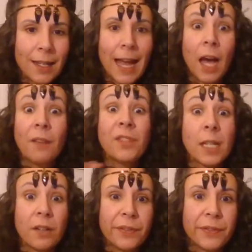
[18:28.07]
of
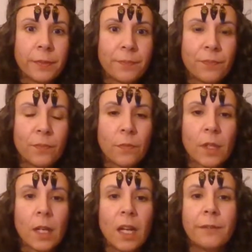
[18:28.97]
self,
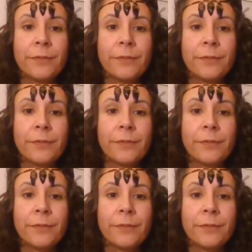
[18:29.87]
of